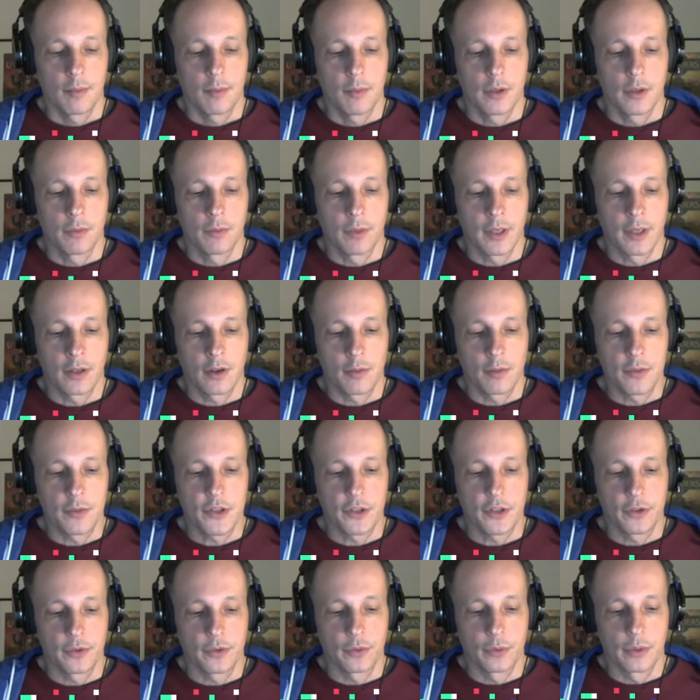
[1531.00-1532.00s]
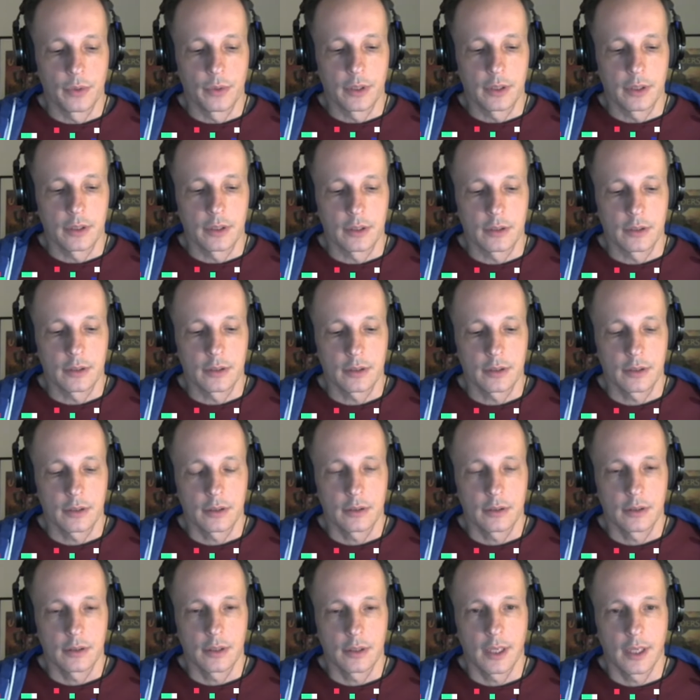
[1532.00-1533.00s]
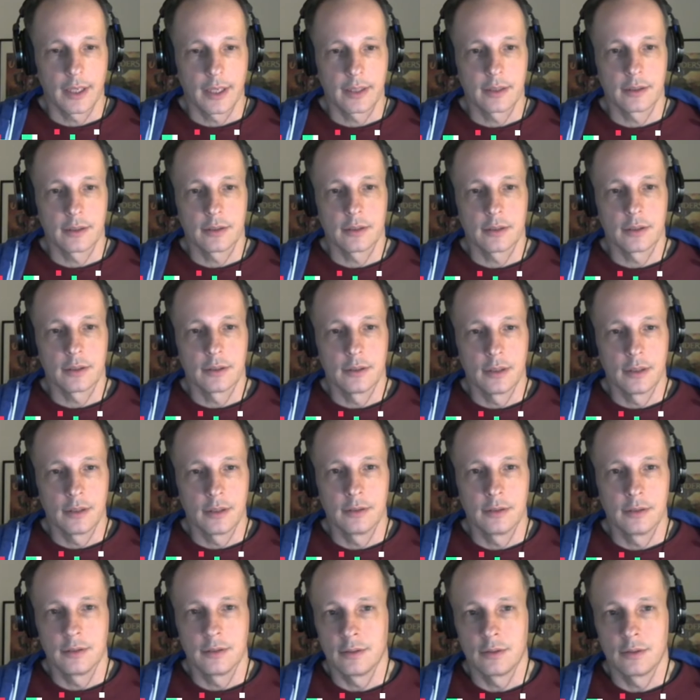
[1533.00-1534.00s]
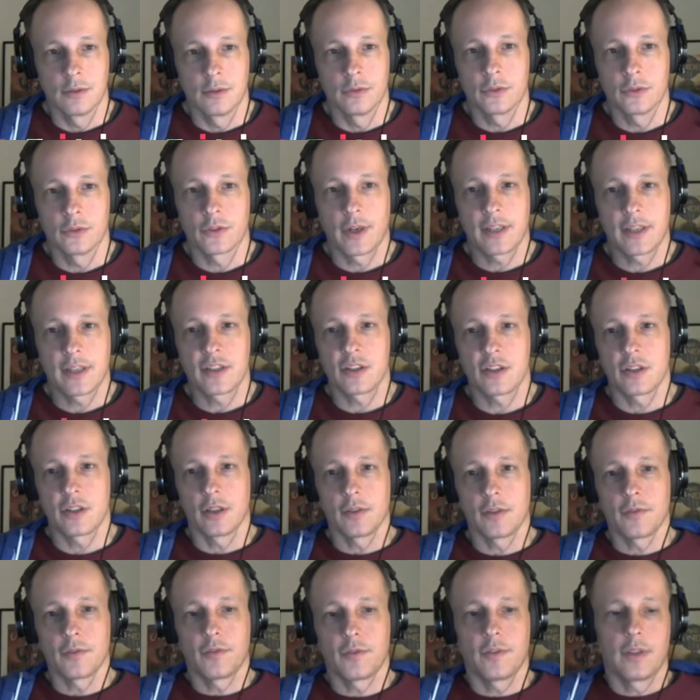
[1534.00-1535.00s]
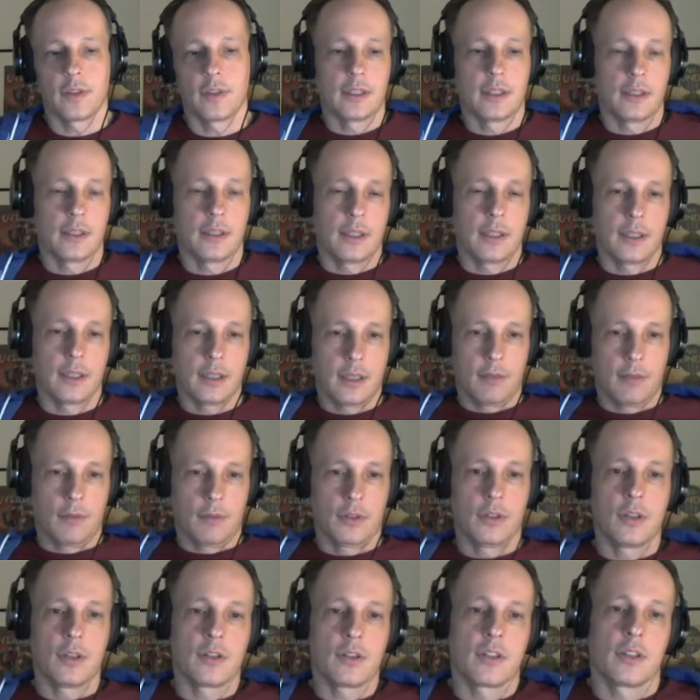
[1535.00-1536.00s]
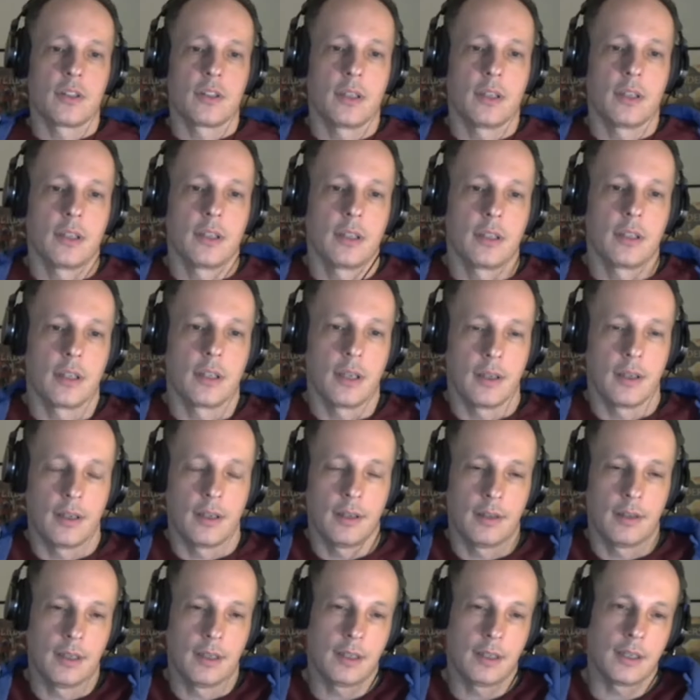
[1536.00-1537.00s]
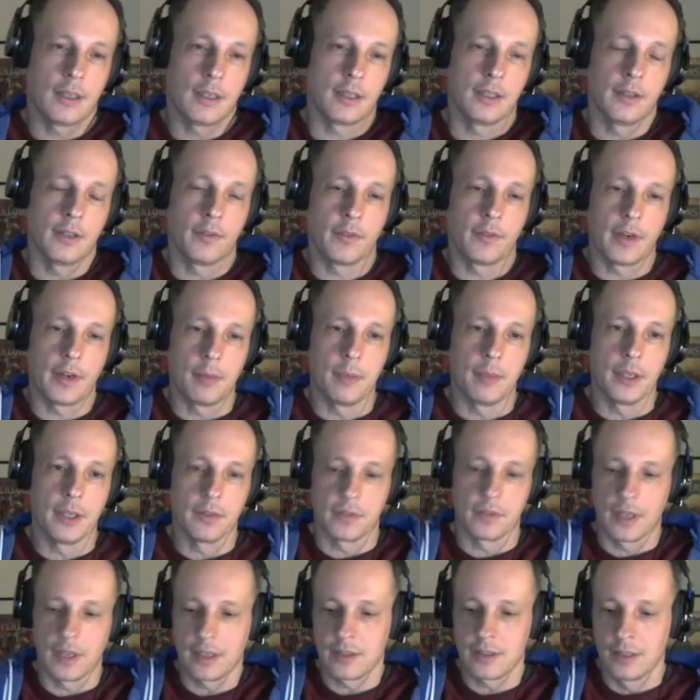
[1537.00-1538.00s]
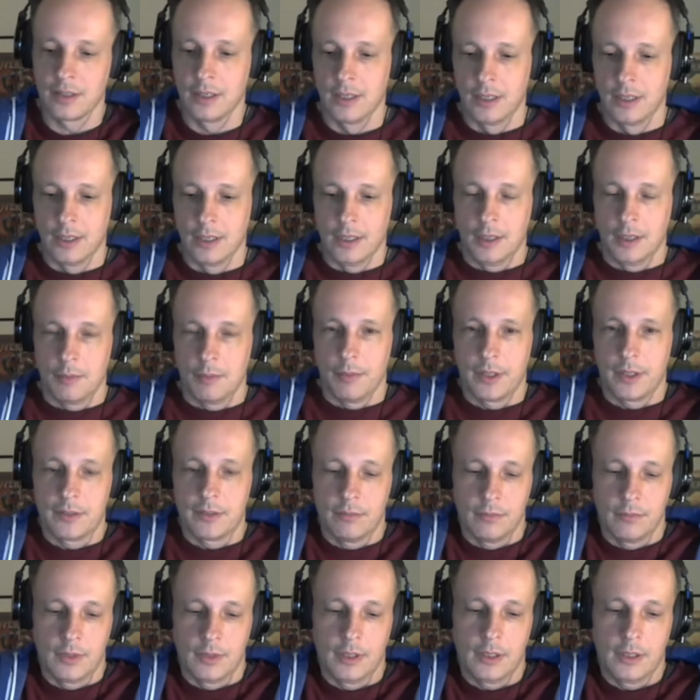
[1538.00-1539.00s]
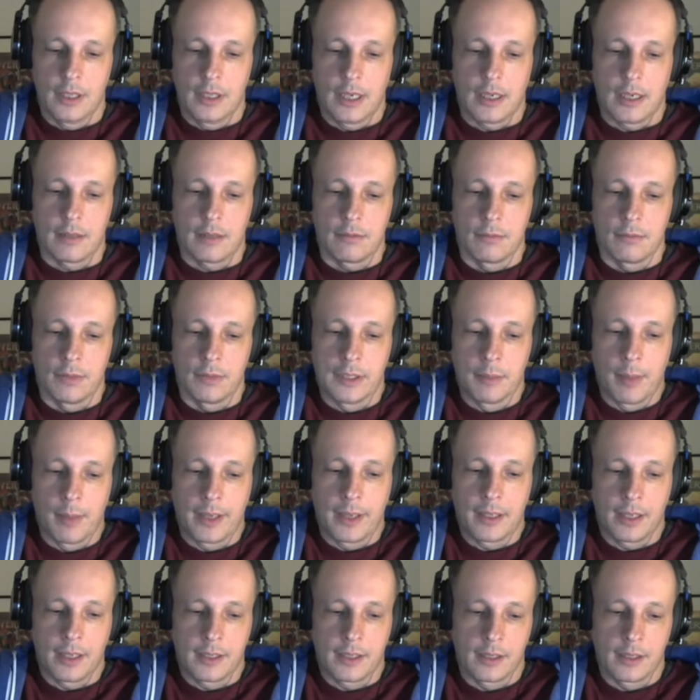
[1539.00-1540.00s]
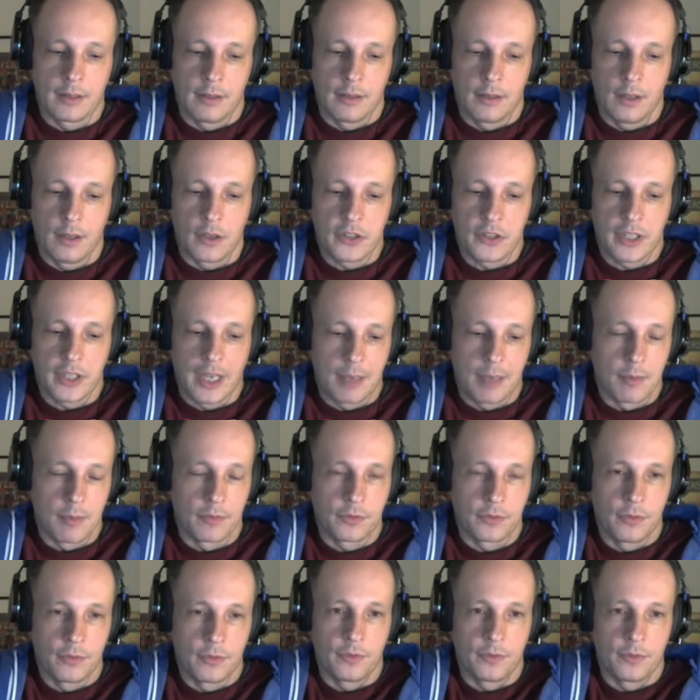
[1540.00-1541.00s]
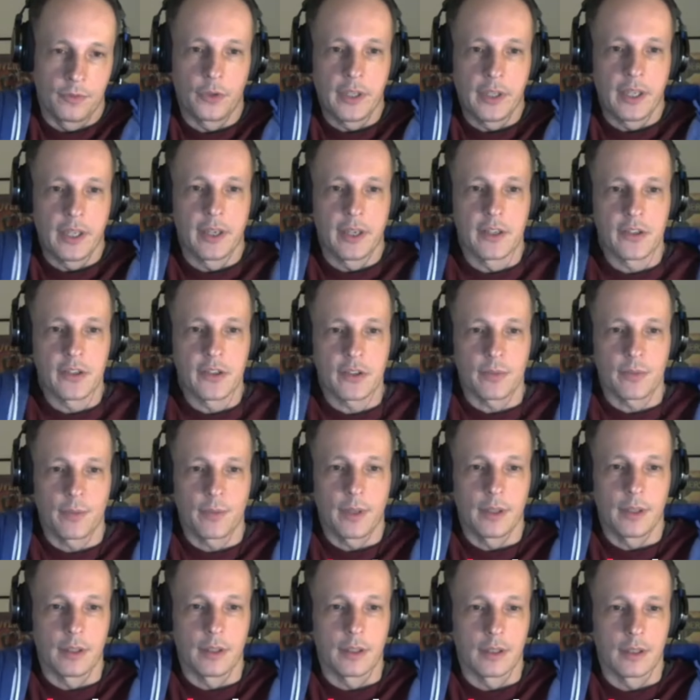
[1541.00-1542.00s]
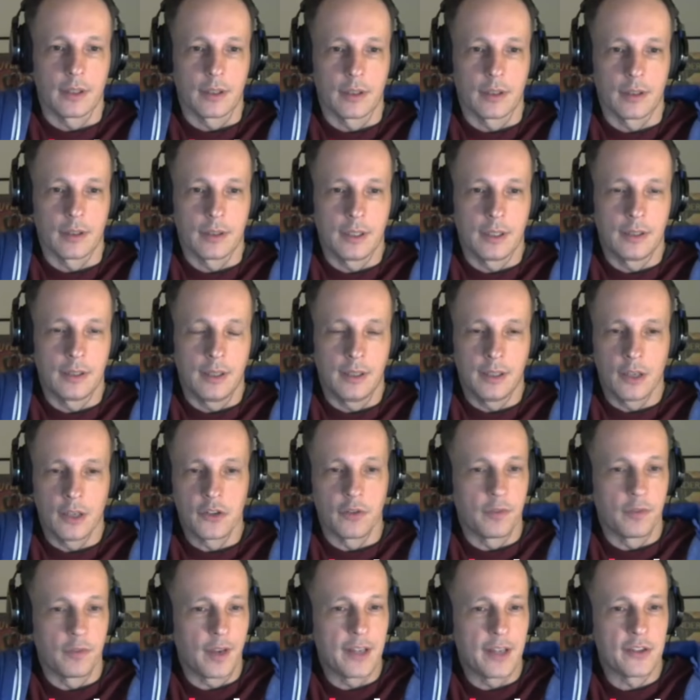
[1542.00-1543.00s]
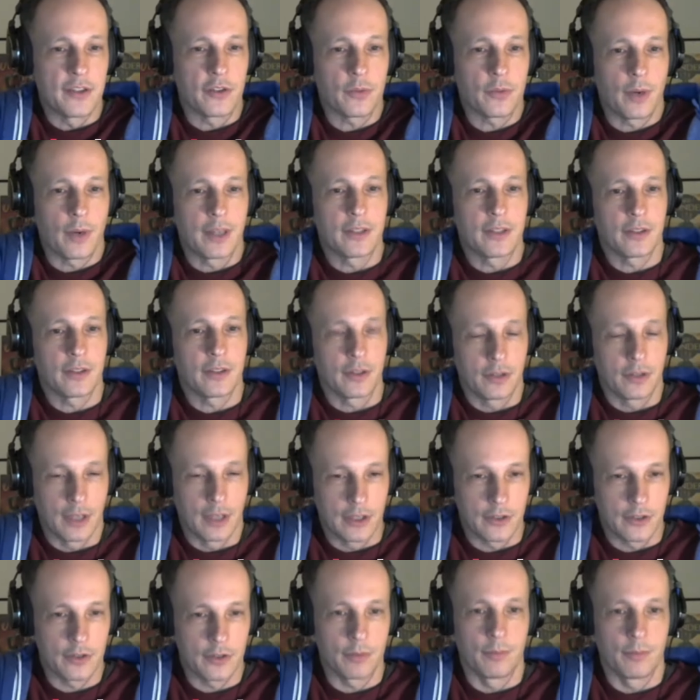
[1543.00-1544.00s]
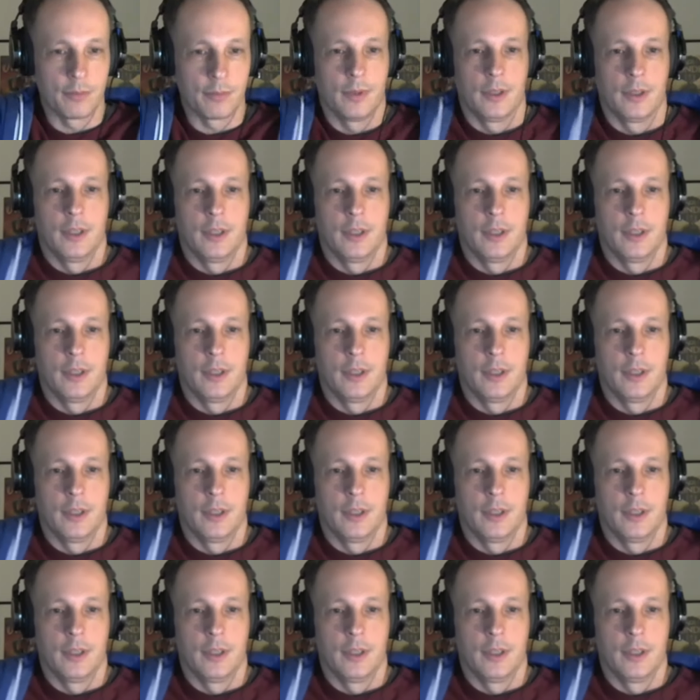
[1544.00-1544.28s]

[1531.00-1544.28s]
But when it comes to the contract stuff and whatnot, I did a fair bit of that. But yeah, when you make like a large game of 3 years, it goes in phases, right? So there's